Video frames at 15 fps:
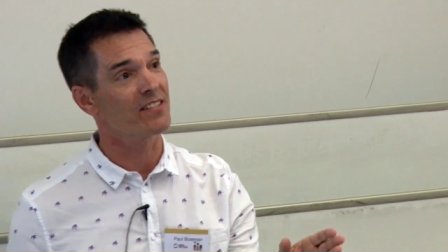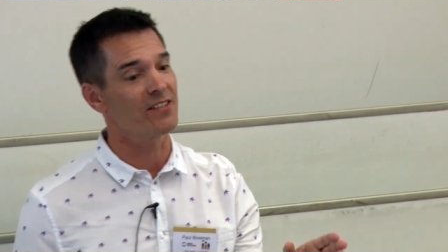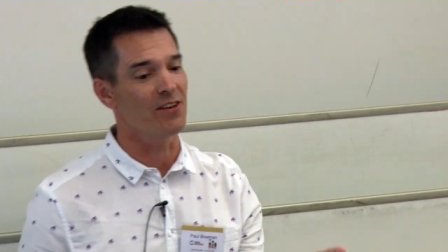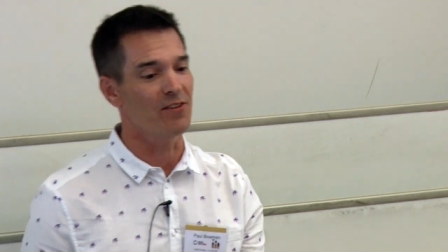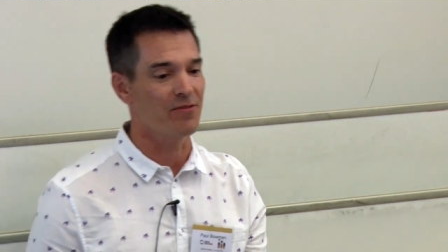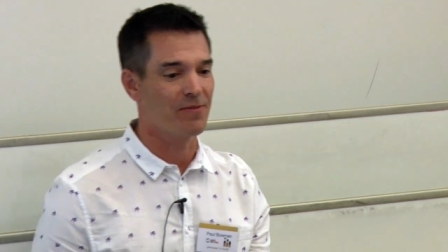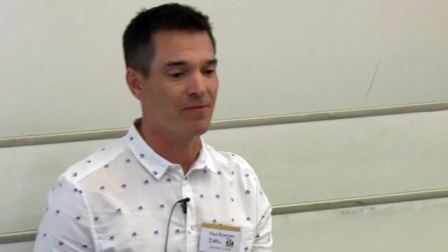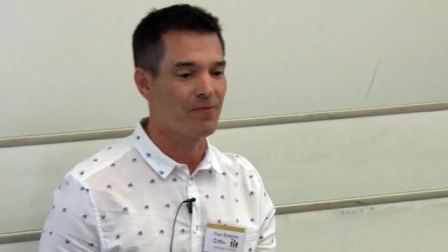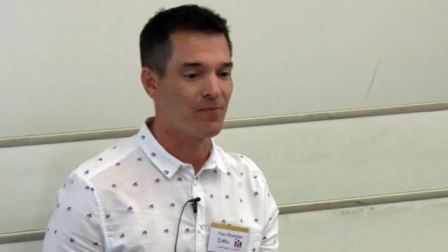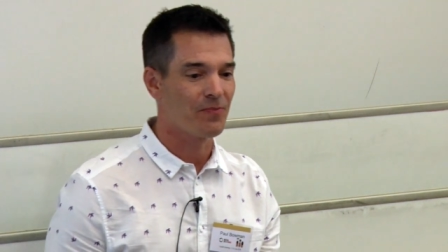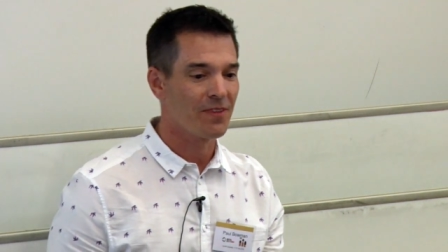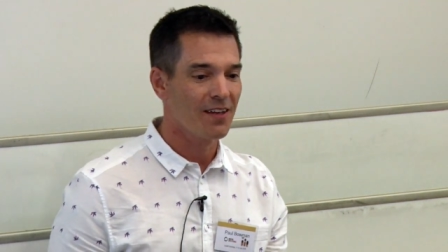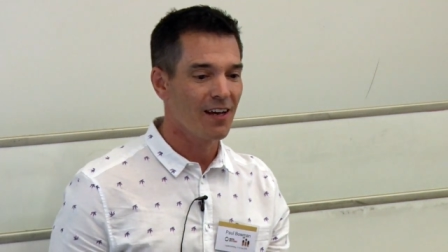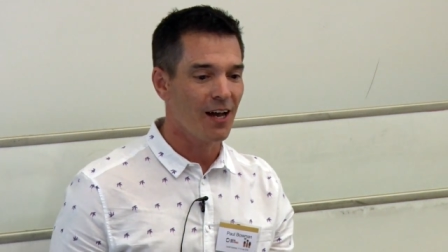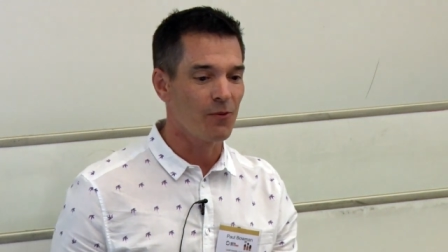stuff
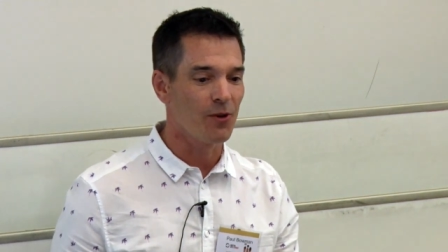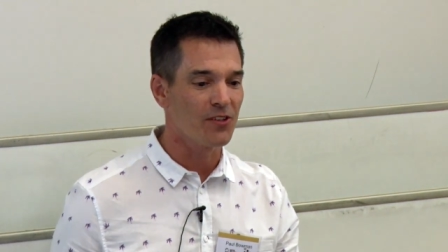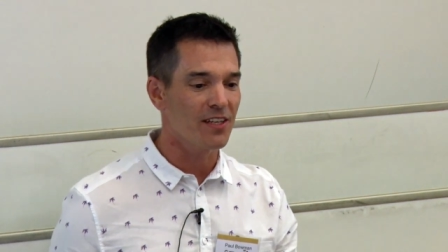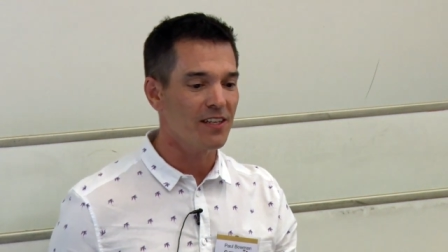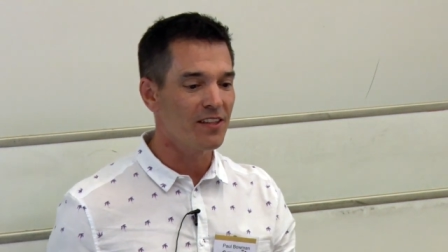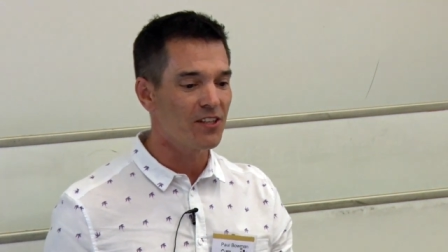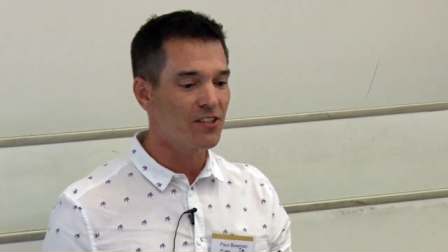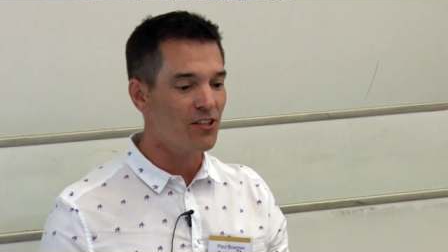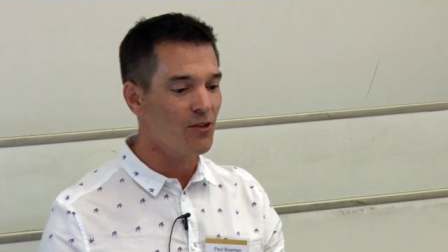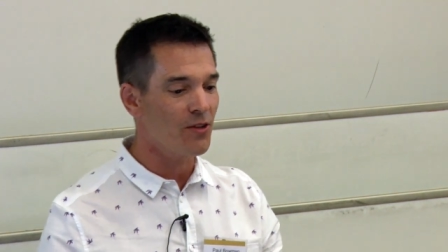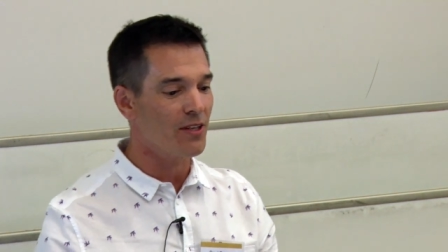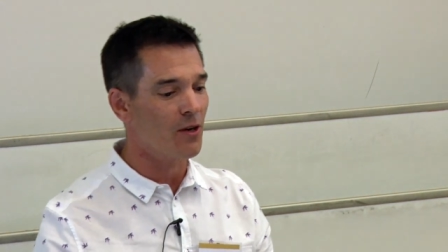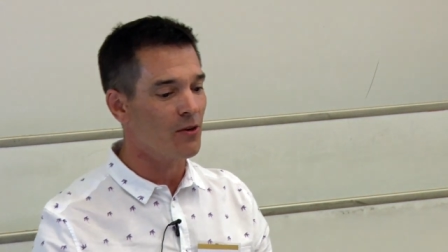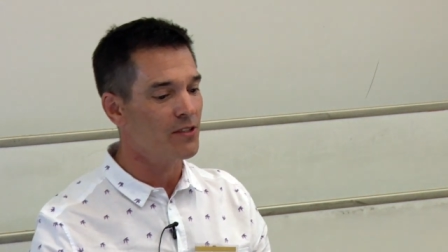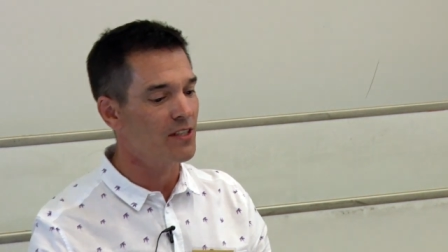and was in the
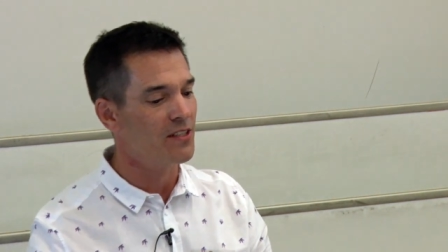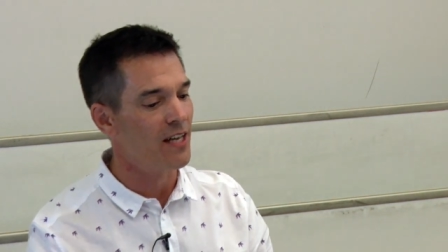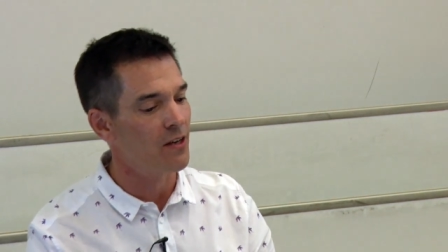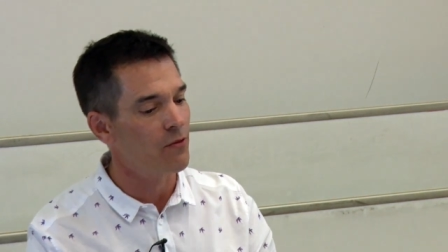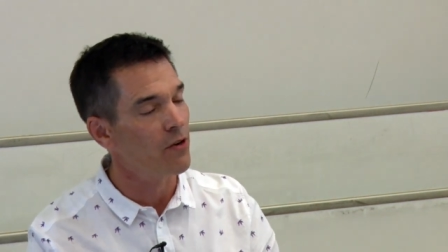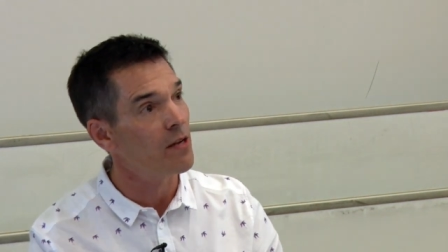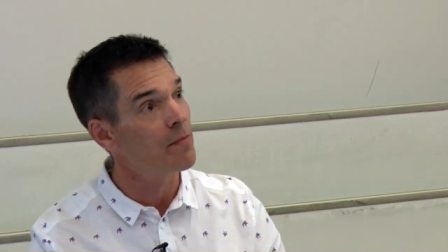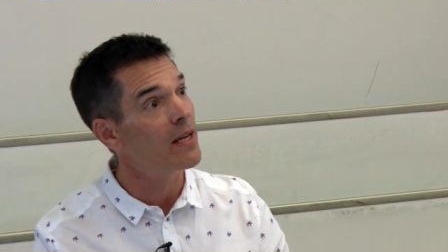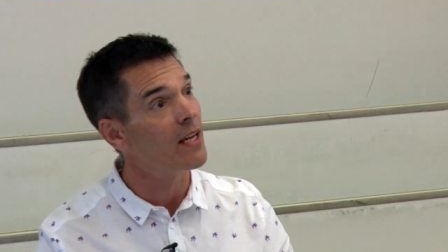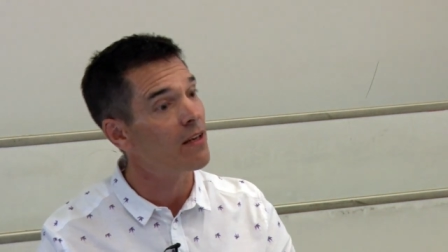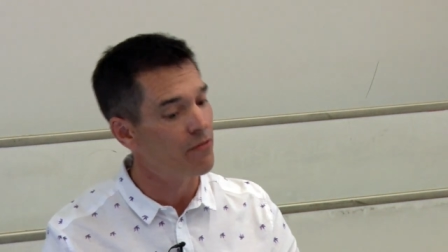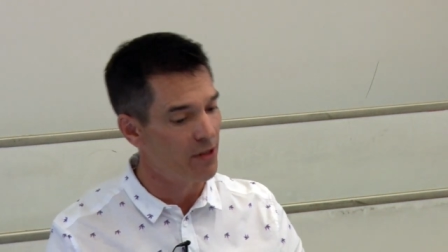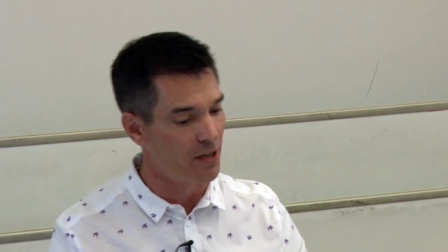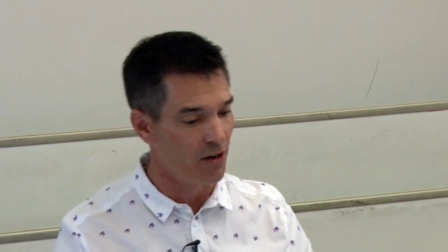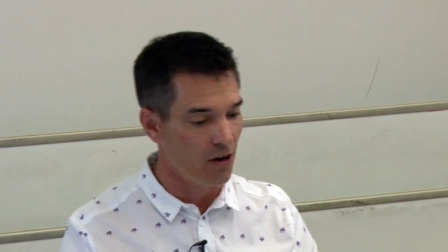2010 remake
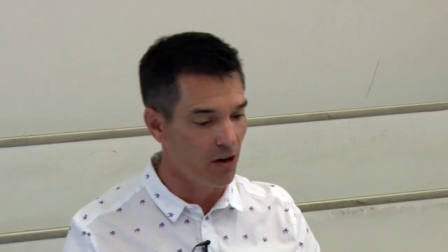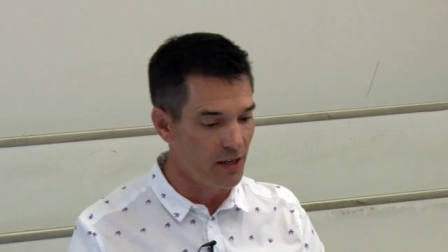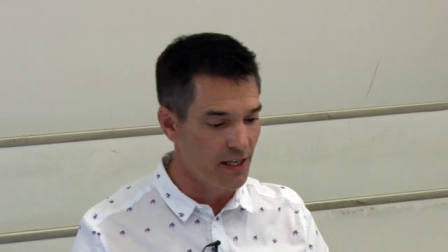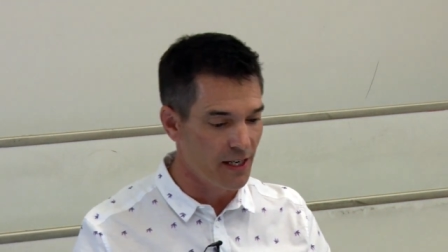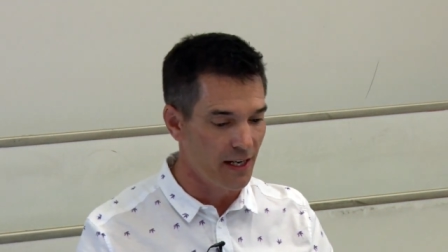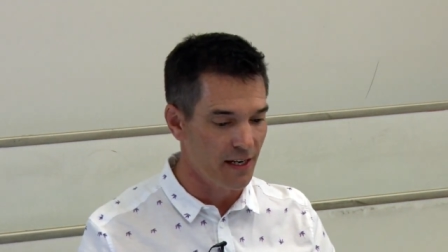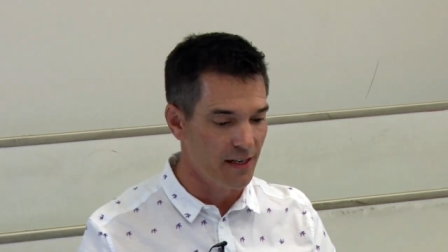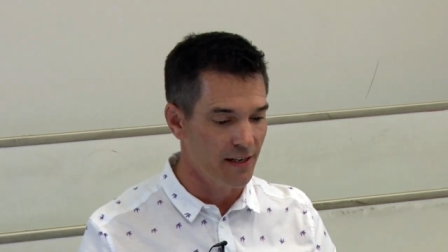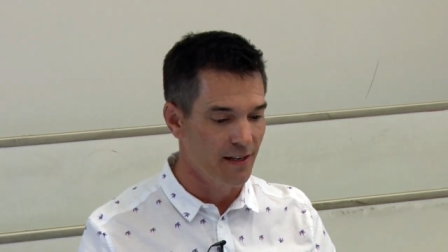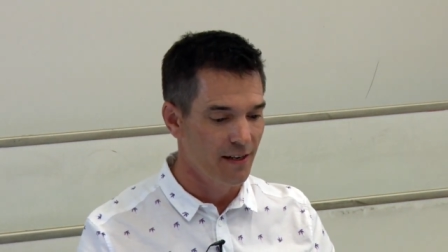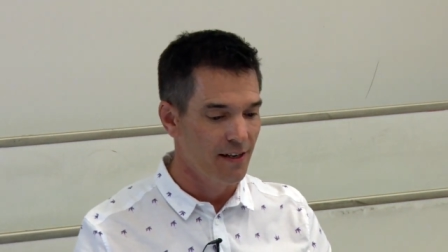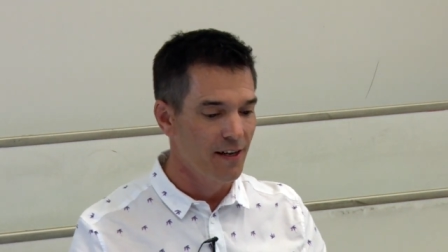of The Karate Kid.